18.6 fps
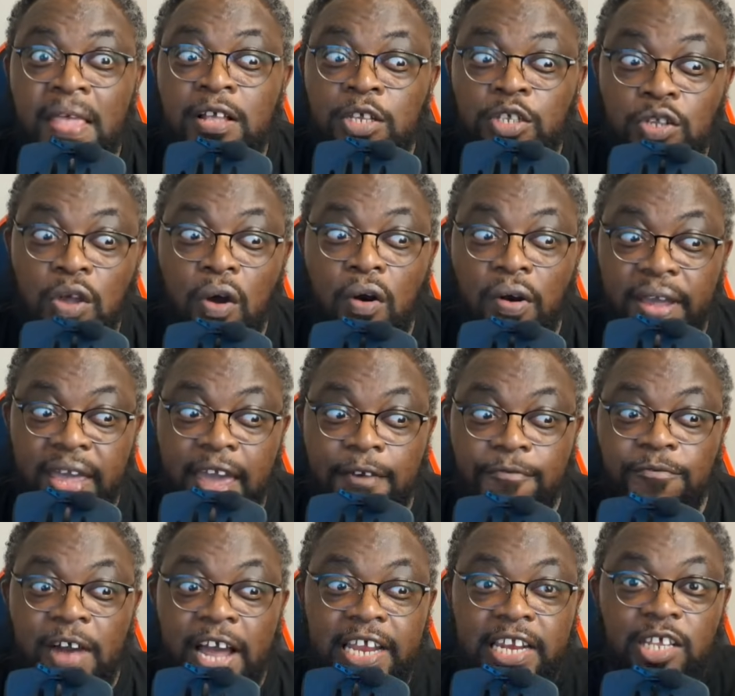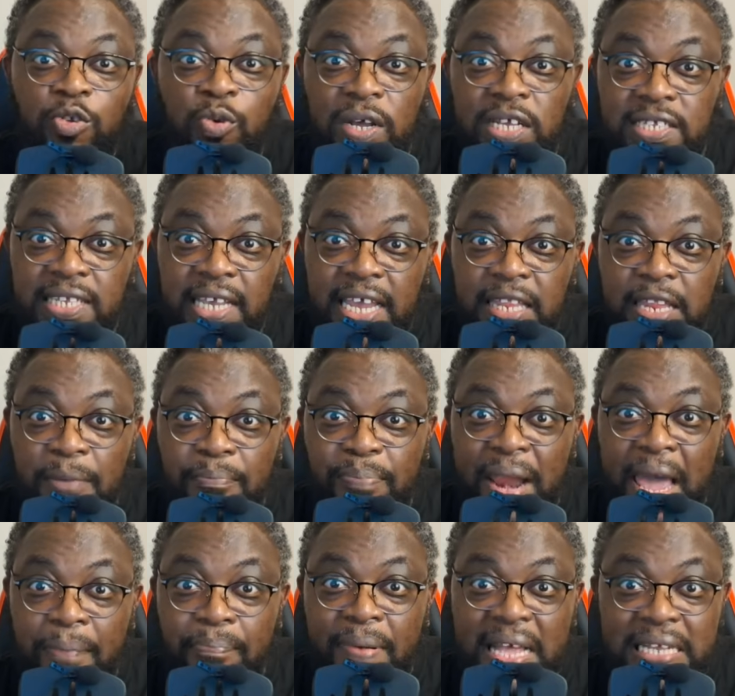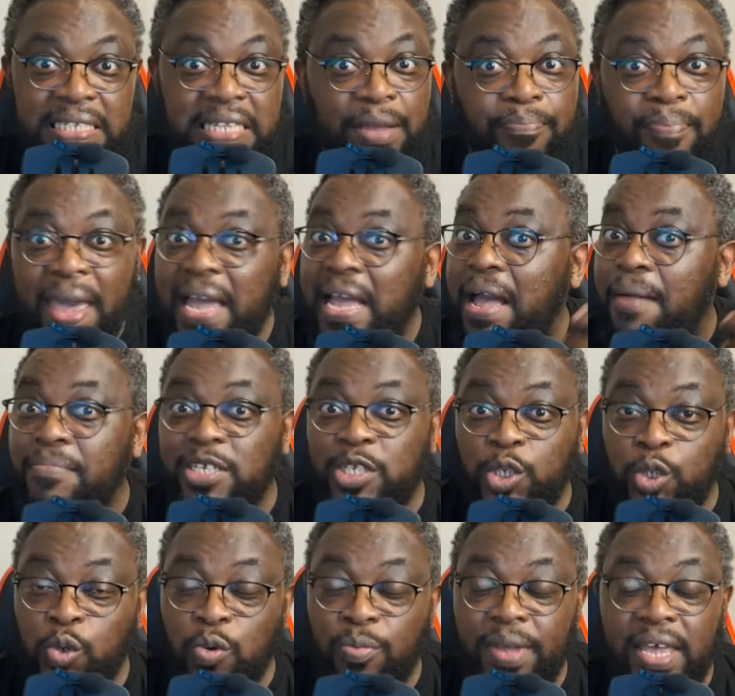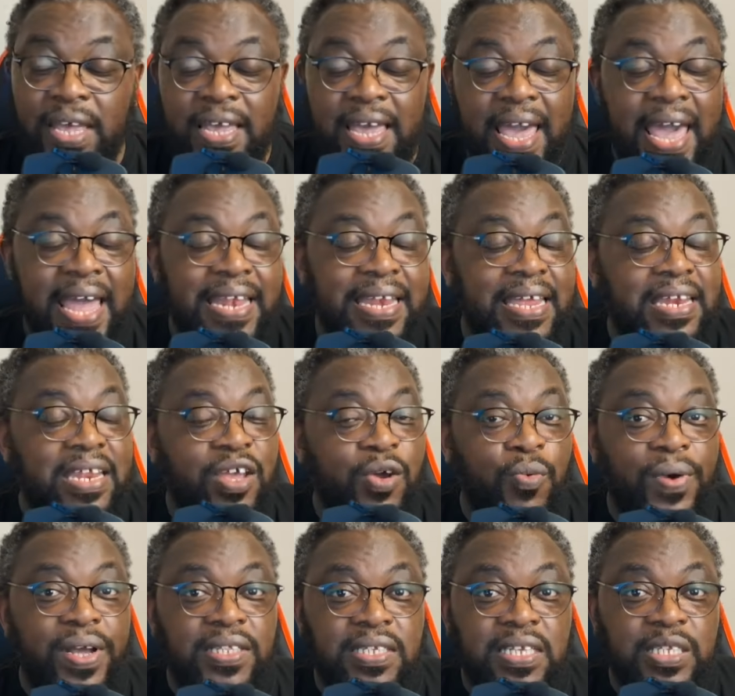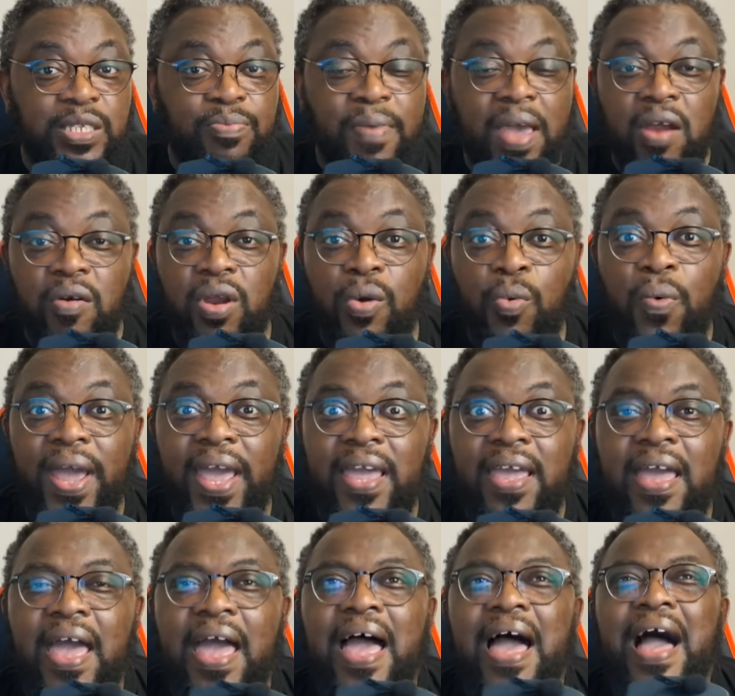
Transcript: So, okay, fine. It was in a black plastic bag, I'm assuming. And then he went his merry way.